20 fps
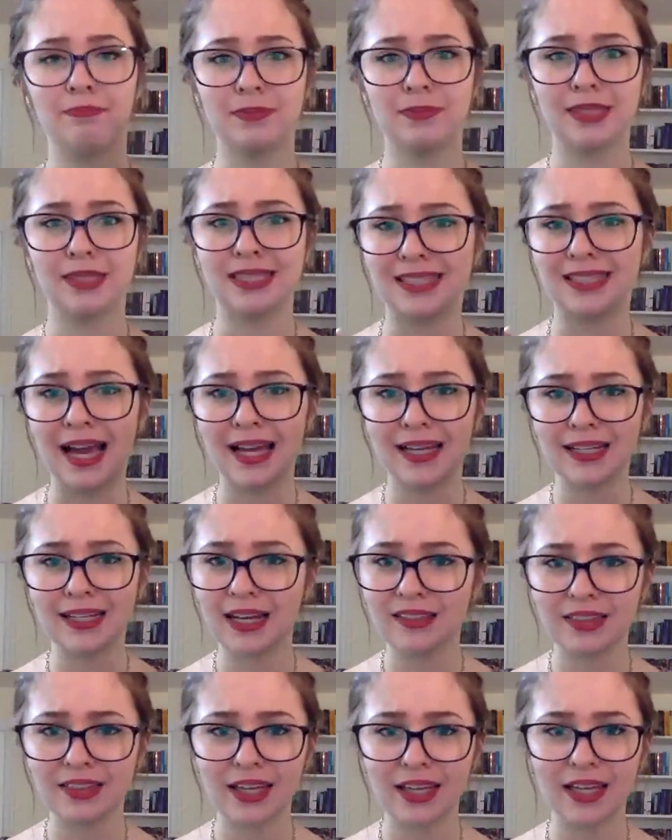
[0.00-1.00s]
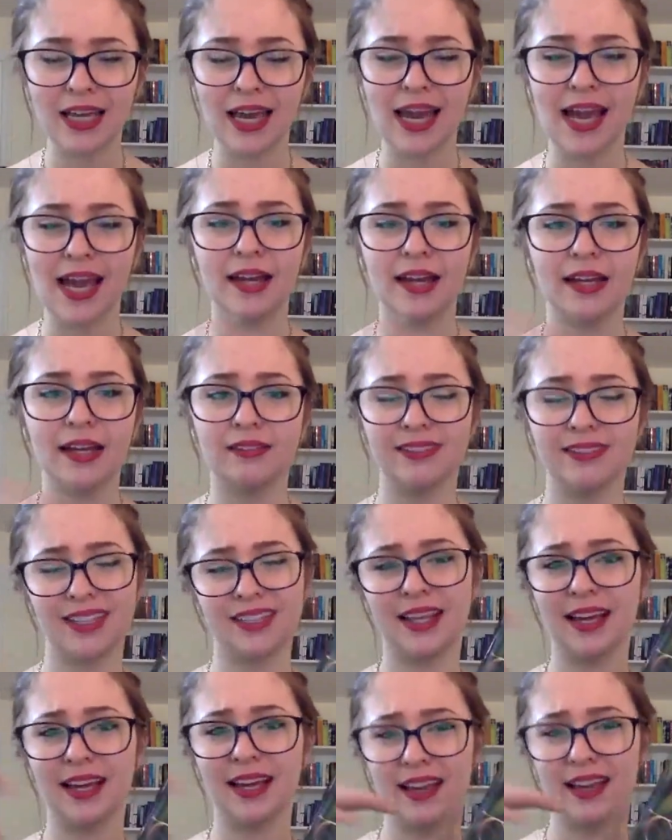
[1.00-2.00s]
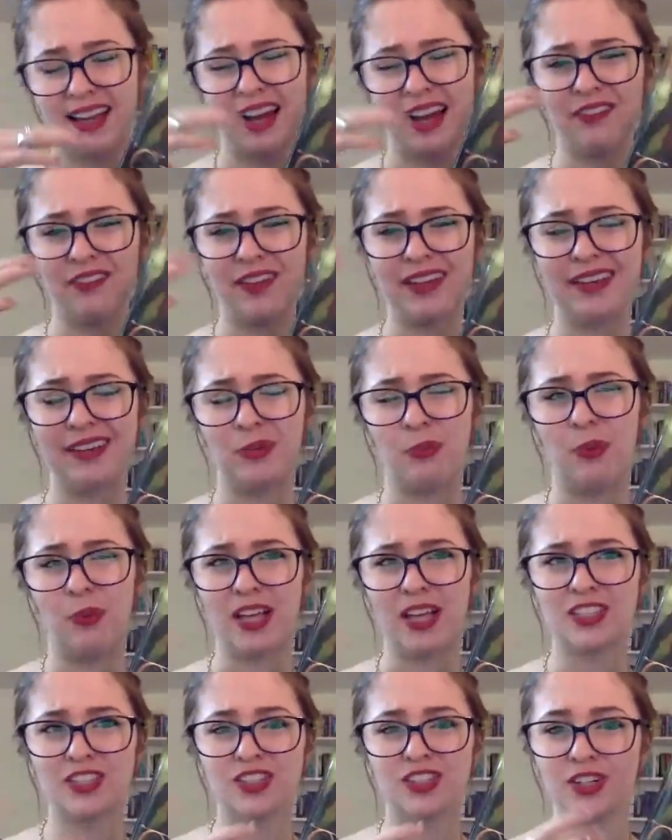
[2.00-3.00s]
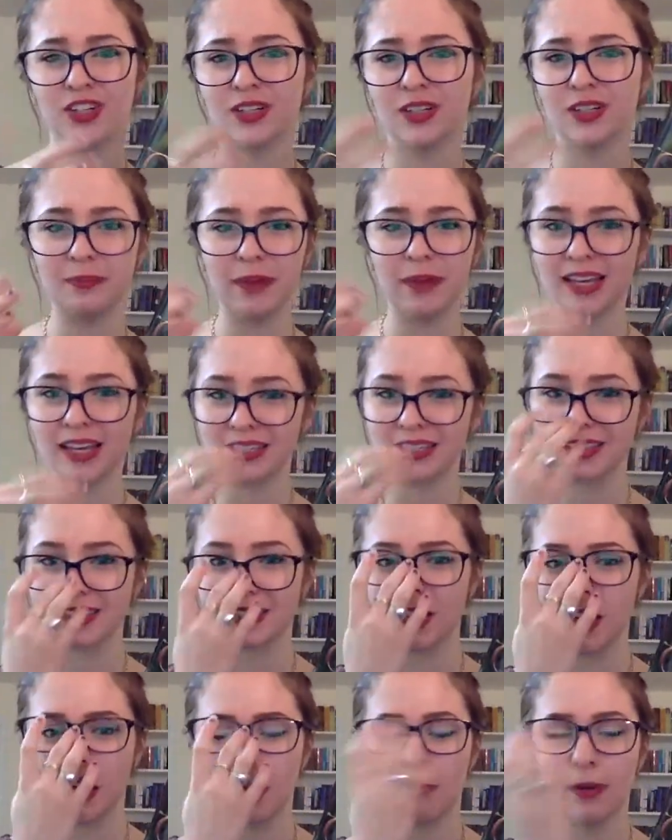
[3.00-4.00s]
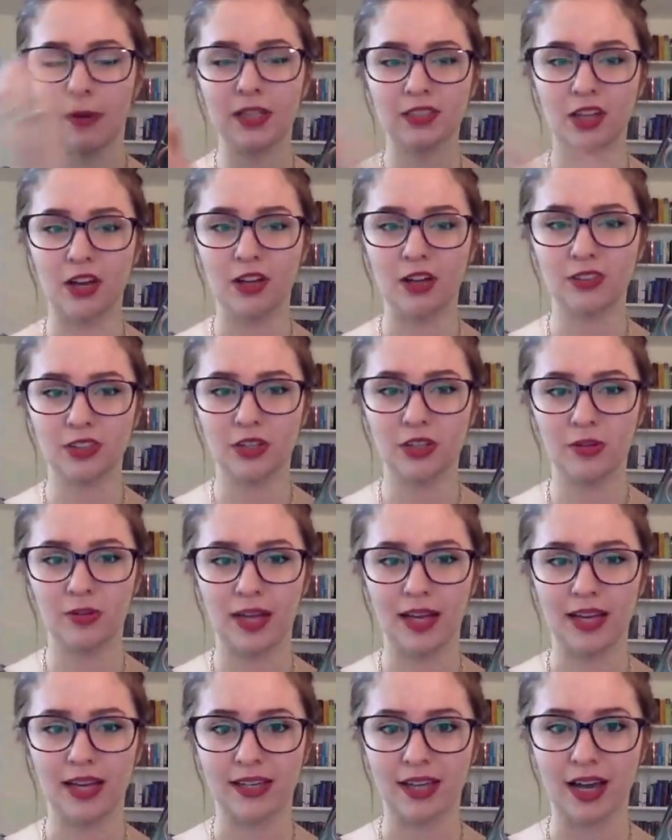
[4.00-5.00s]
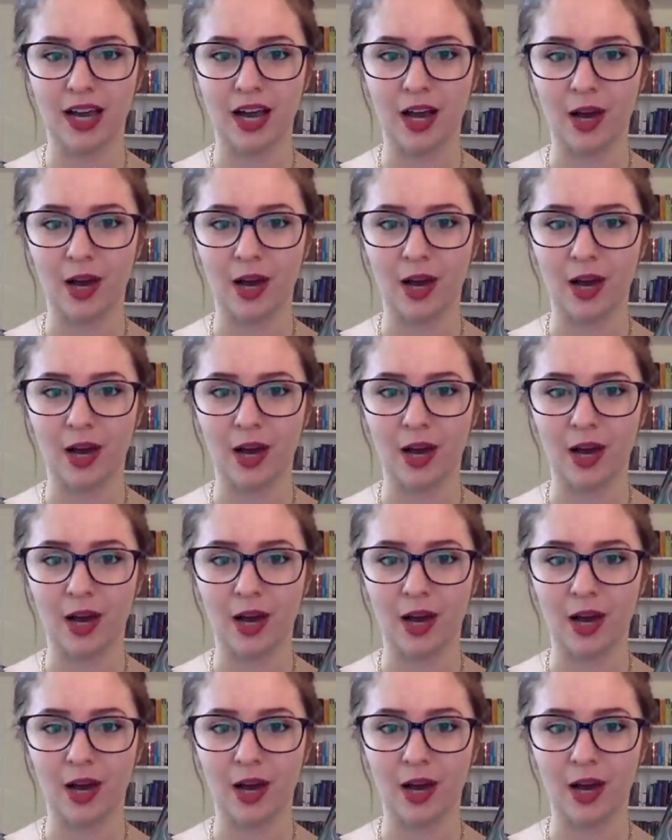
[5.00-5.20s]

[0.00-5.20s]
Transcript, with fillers: society, I think, and it's, like, kind of, like, Western-based, but it's also, like,